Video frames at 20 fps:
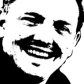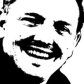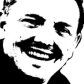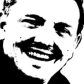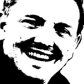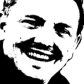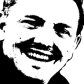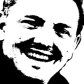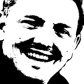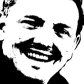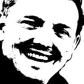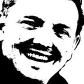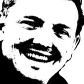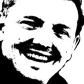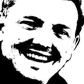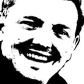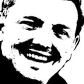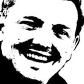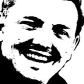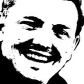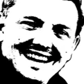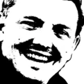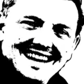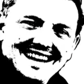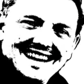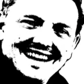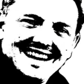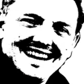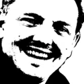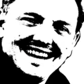Yeah, and then
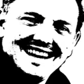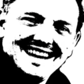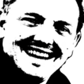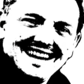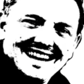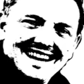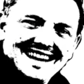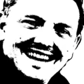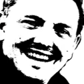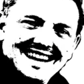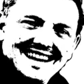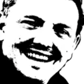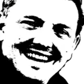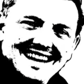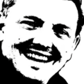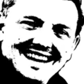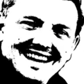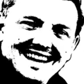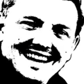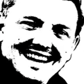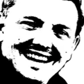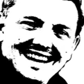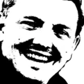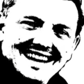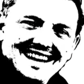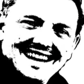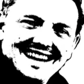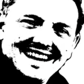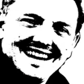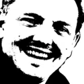I don't think the lights just flash yellow or
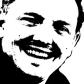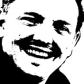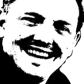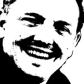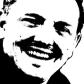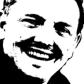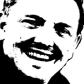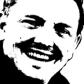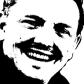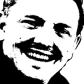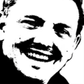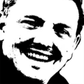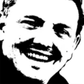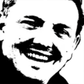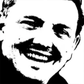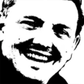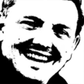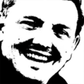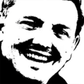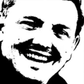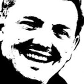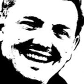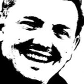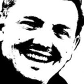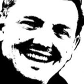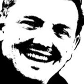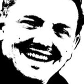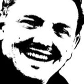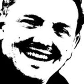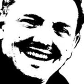something. They just flash yellow,
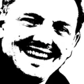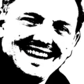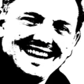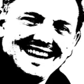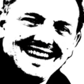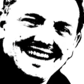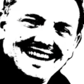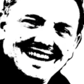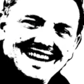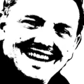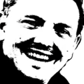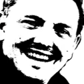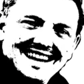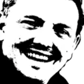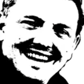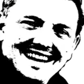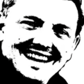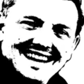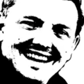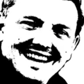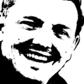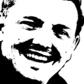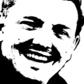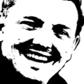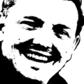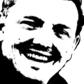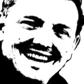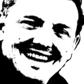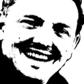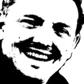and they do another warm
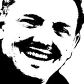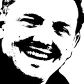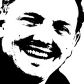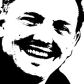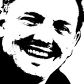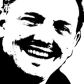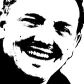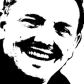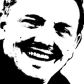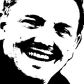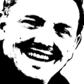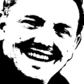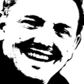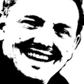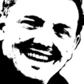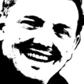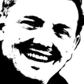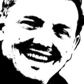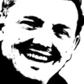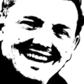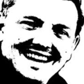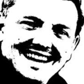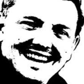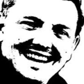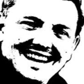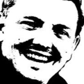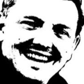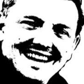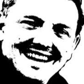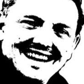up lap, and they regrid,
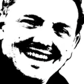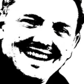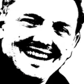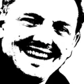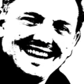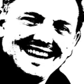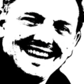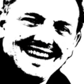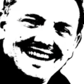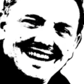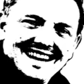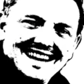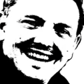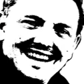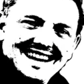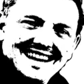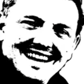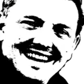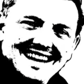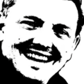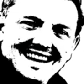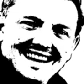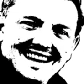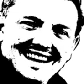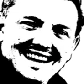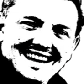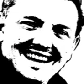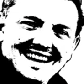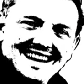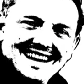and then
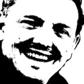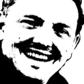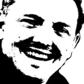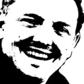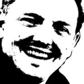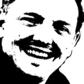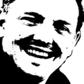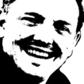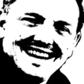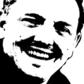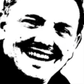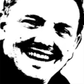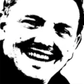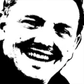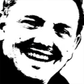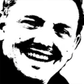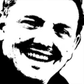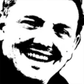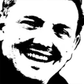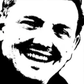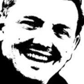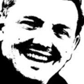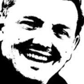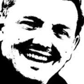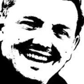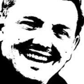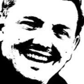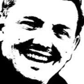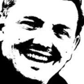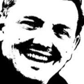they will assess while they're doing their next
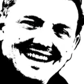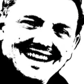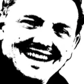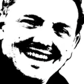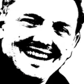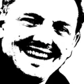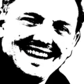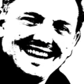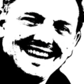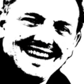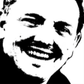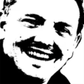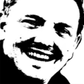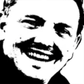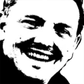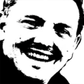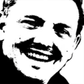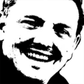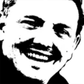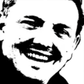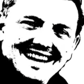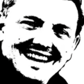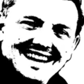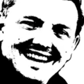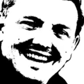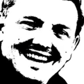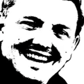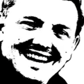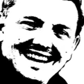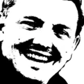warm up lap whether
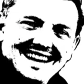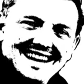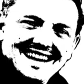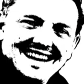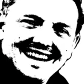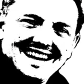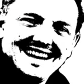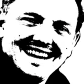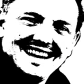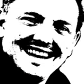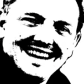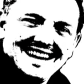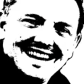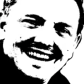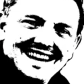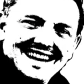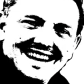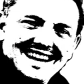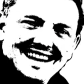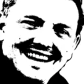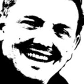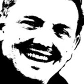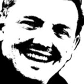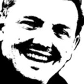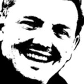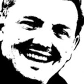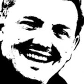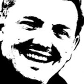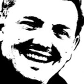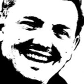Andrew Jones gets a
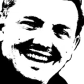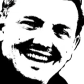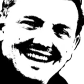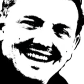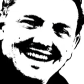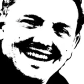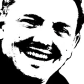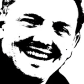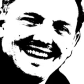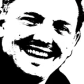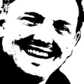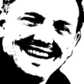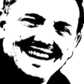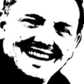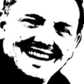penalty or whatnot.